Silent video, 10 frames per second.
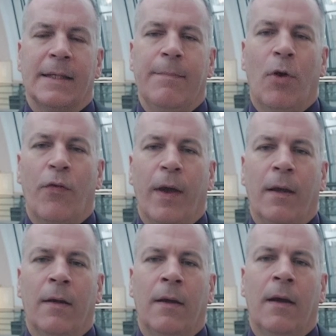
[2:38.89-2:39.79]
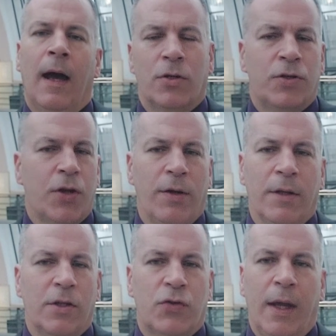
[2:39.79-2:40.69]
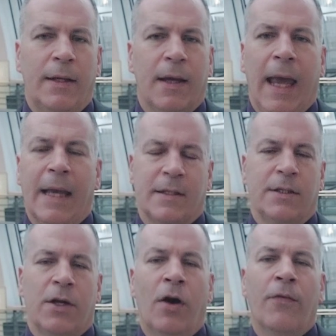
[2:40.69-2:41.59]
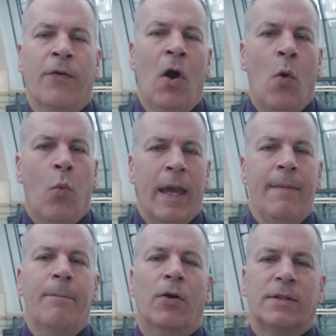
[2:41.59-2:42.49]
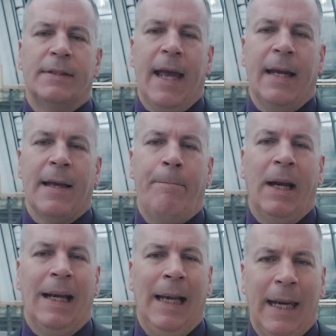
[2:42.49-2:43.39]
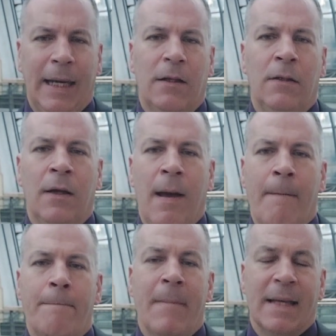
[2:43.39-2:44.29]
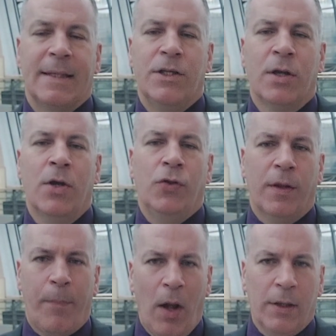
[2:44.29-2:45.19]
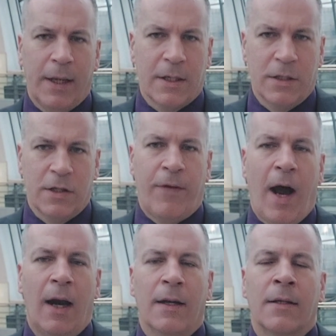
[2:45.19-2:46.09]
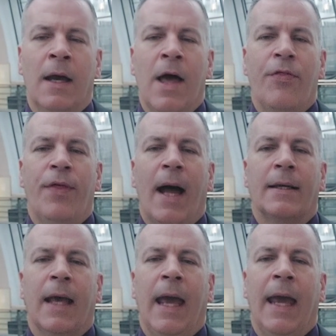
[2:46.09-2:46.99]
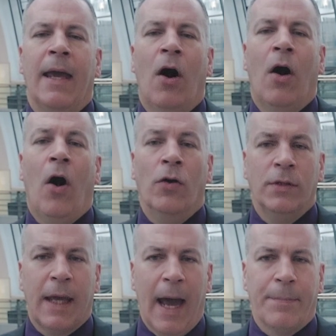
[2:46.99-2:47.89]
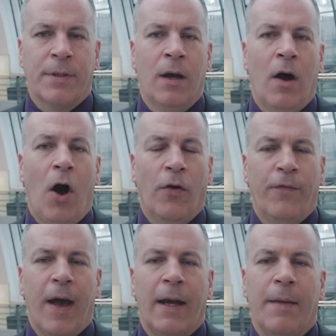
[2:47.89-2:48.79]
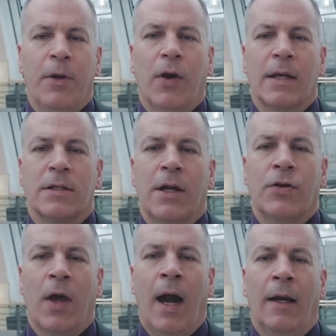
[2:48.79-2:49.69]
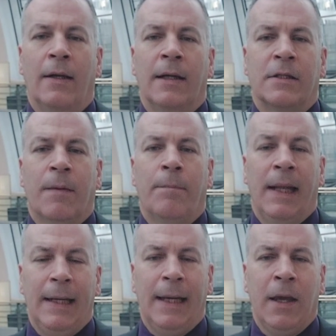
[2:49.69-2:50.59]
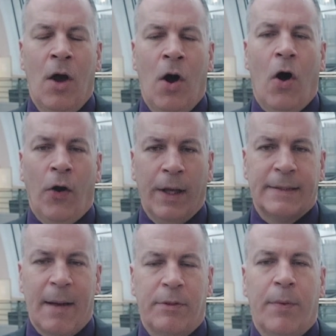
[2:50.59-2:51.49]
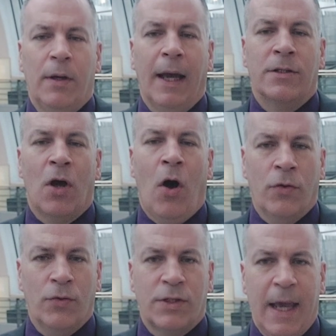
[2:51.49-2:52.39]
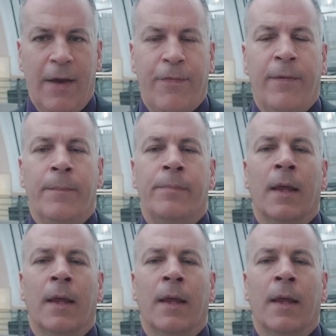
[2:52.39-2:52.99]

Ashling Murphy. Just shouting on the street isn't enough. We must send a political message to the politicians of Ireland that a uncapped, unvetted immigration into Ireland is completely unacceptable. It's unsafe.